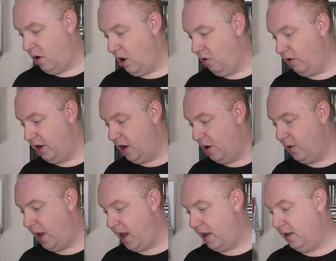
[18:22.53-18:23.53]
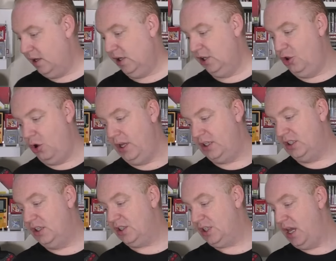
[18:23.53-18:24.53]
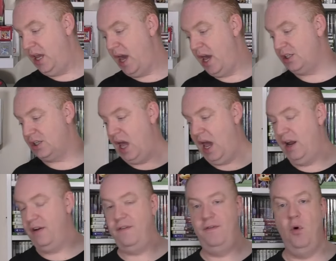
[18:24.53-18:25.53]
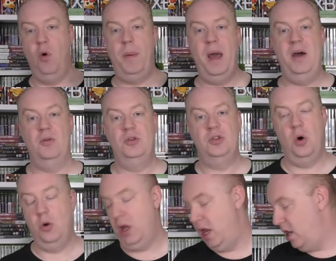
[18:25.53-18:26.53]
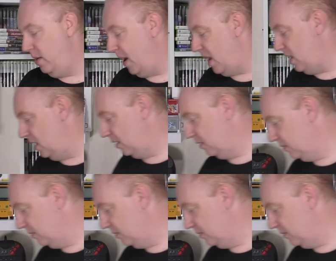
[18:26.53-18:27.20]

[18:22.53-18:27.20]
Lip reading: lot, I already know that. Not listed at CEX, and £4 on eBay.